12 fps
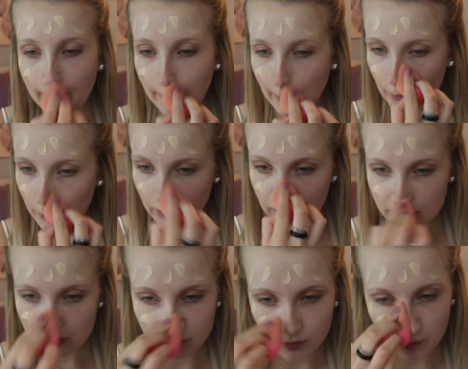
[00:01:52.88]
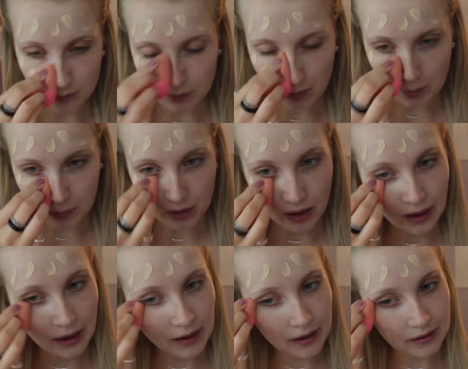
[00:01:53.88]
coat on, if it would
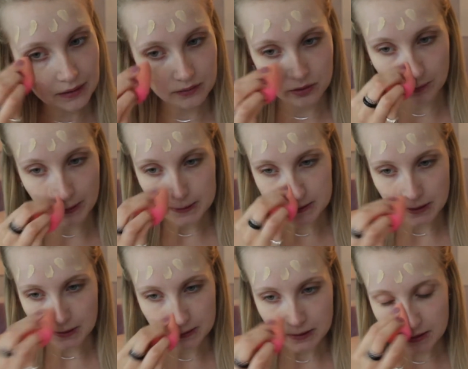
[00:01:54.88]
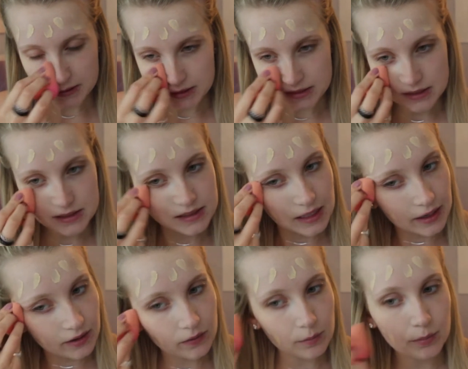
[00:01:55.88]
apply a little bit darker. It doesn't say
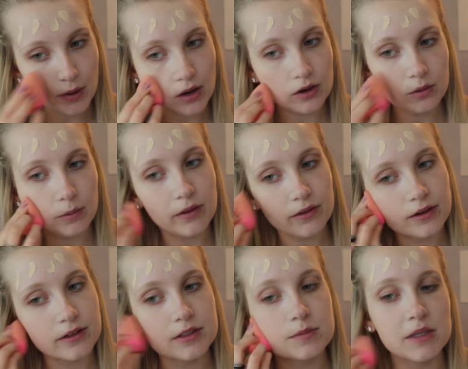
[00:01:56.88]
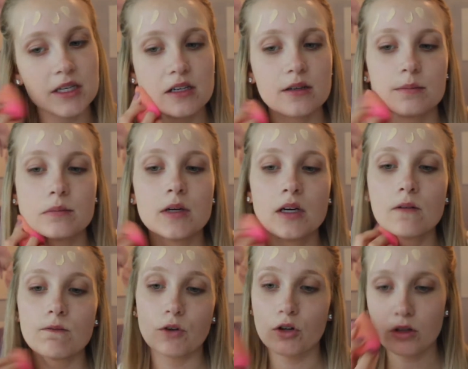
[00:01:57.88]
on the bottle whether it's medium,
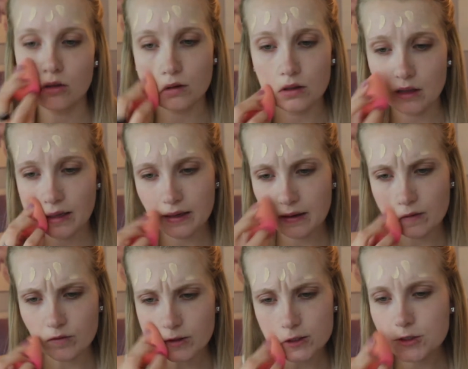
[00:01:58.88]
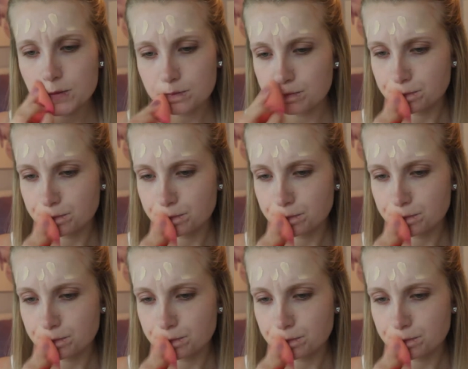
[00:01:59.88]
full, or light coverage.